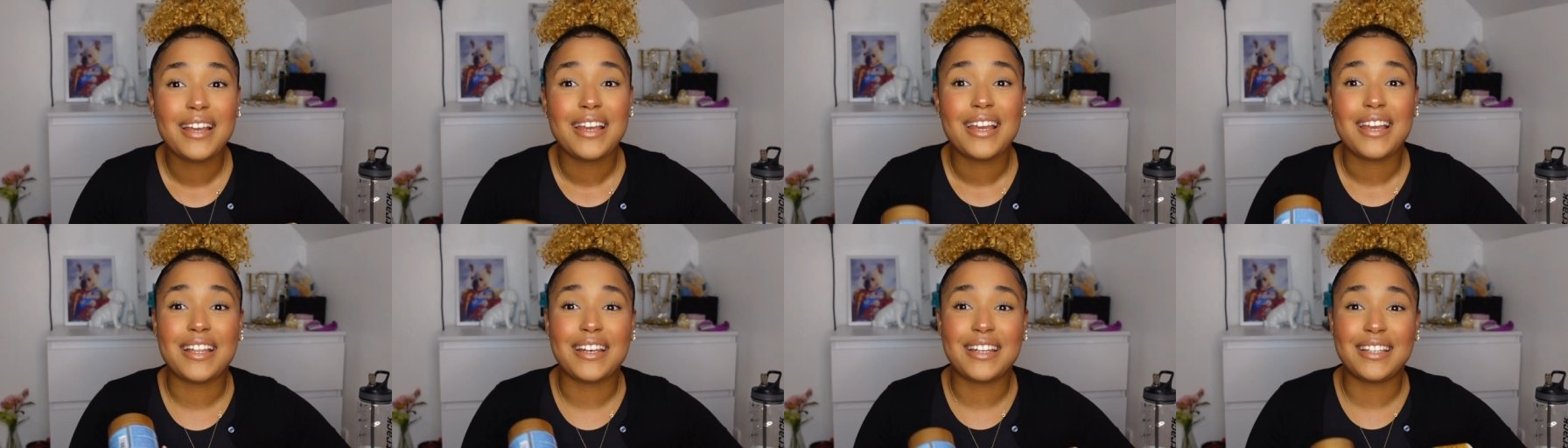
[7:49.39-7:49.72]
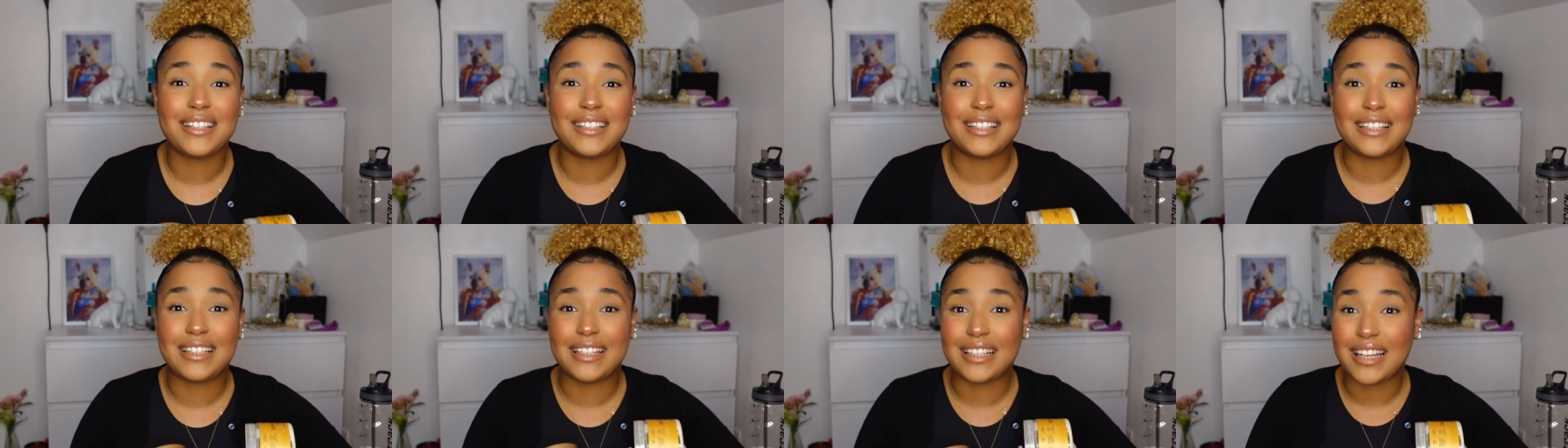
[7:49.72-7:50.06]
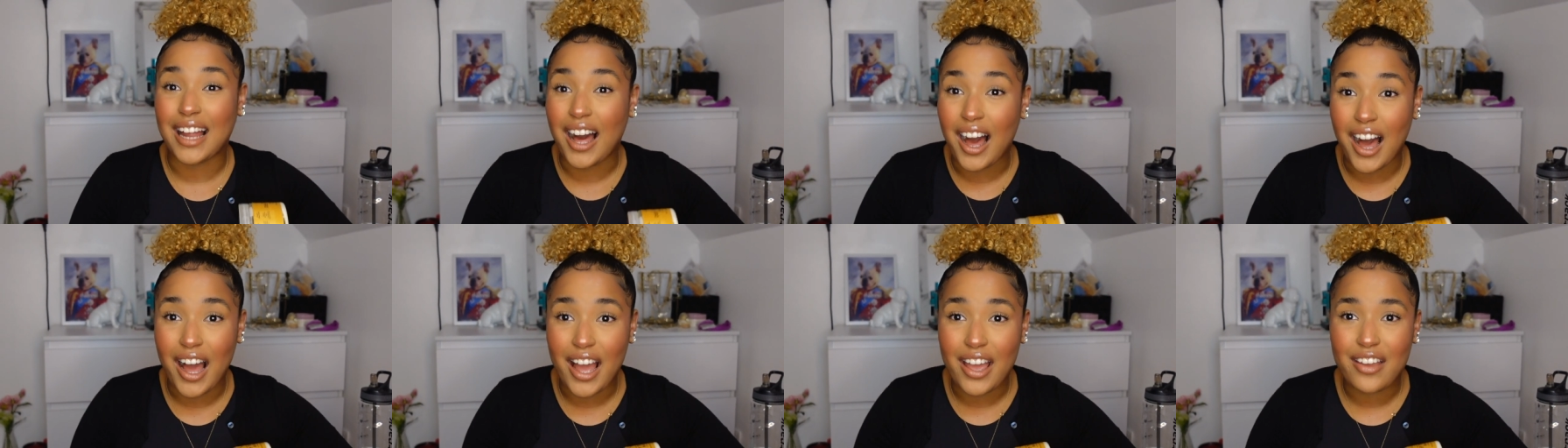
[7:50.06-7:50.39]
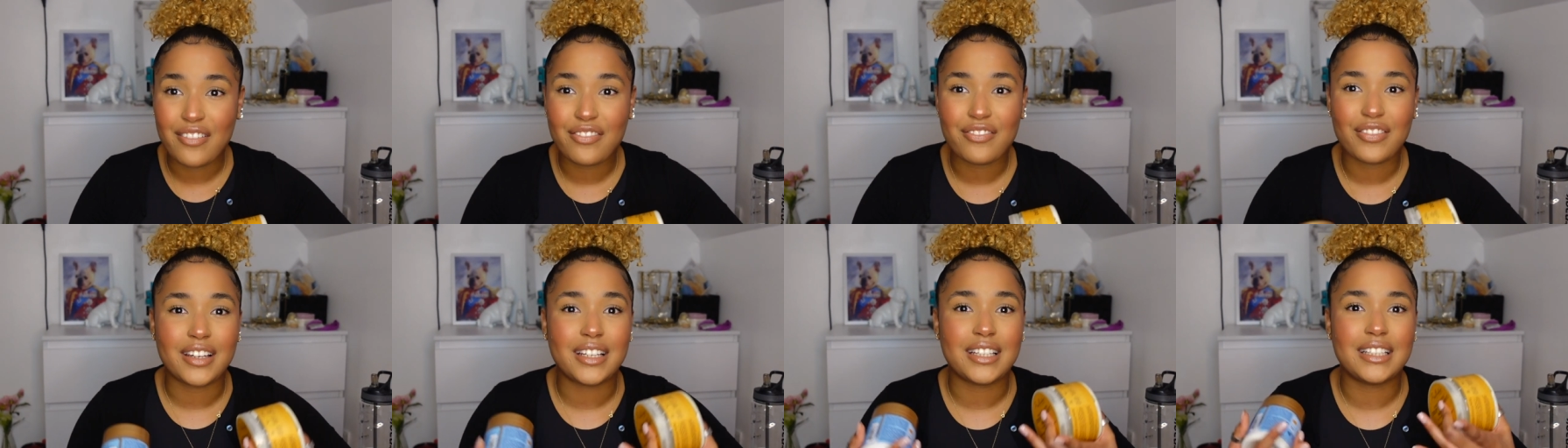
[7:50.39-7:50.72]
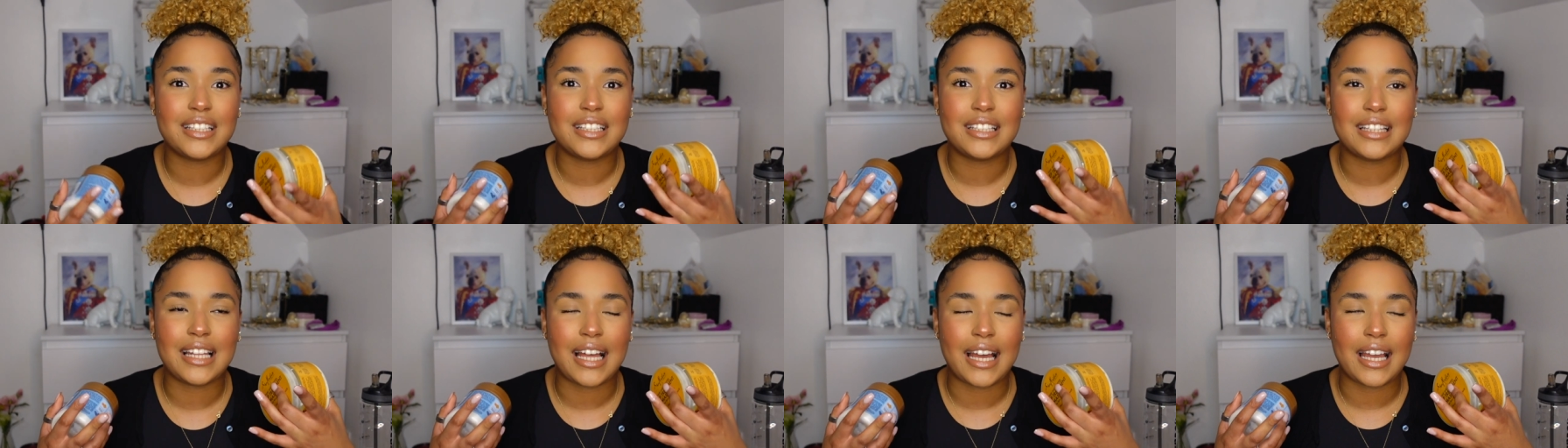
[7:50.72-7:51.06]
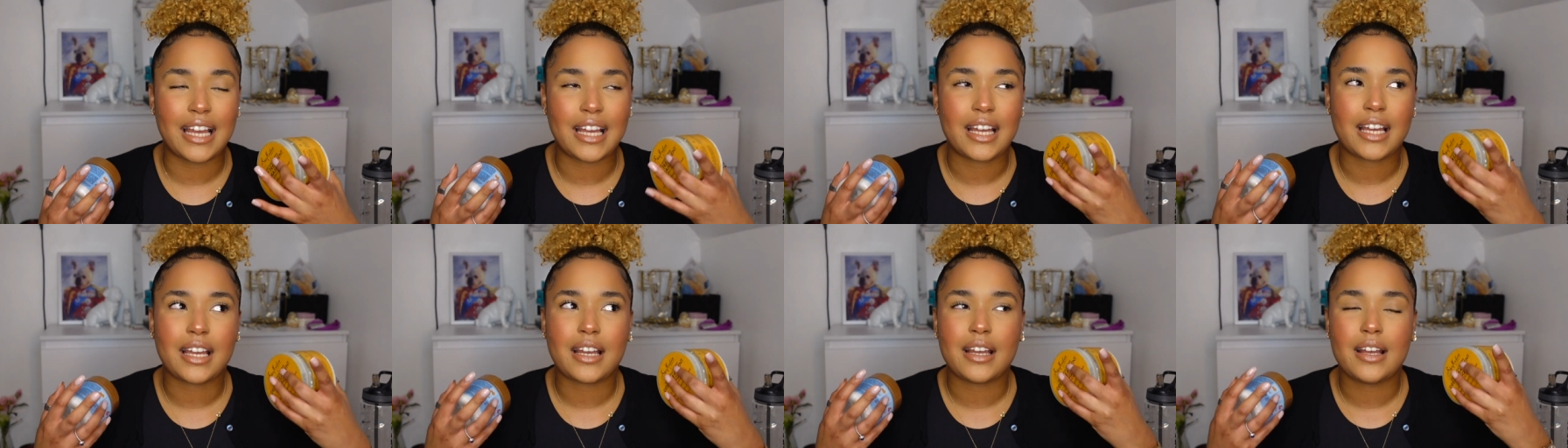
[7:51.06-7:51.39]
it needed life, it needed
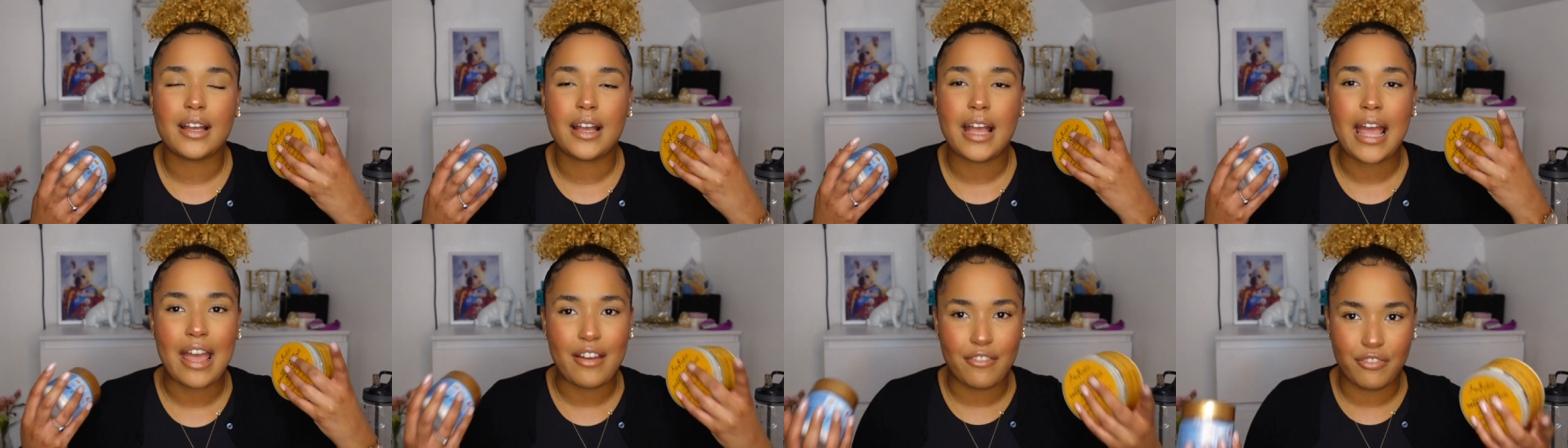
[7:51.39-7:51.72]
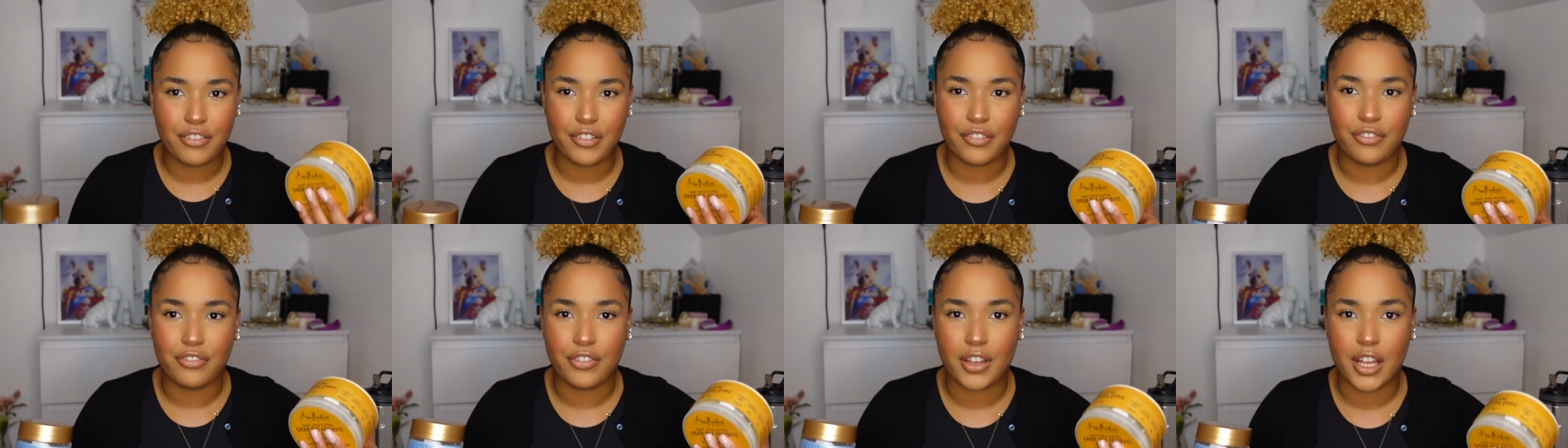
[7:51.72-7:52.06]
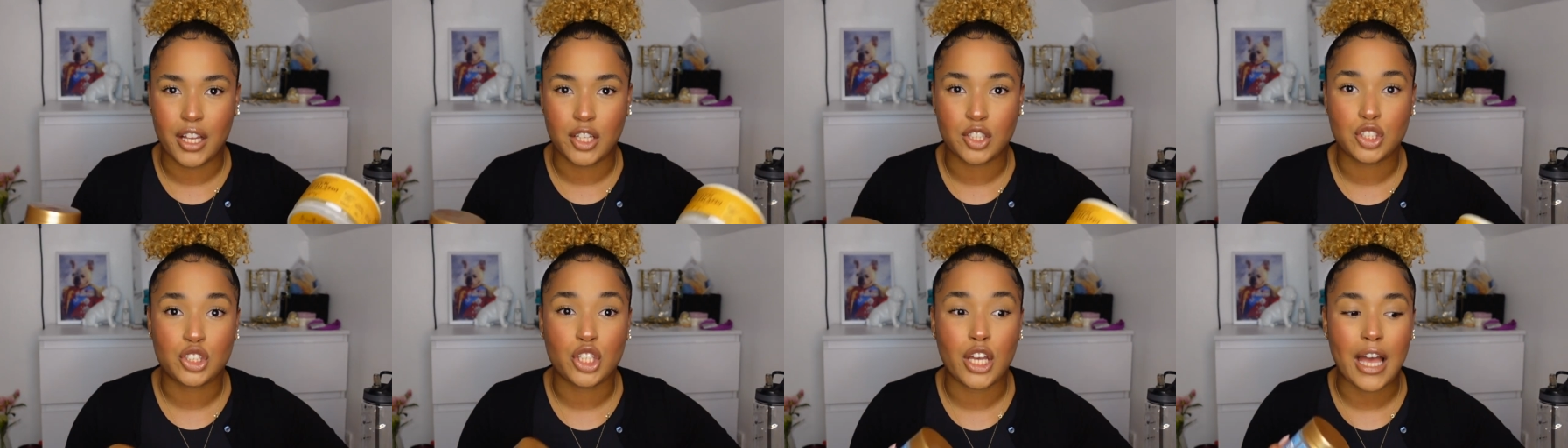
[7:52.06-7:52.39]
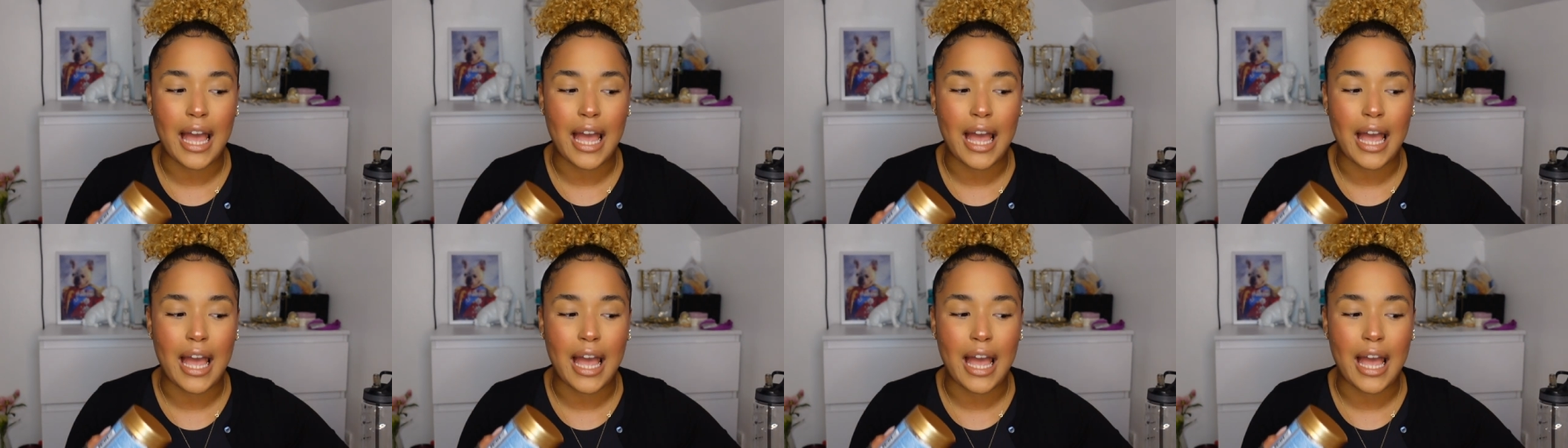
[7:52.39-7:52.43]
like everything. So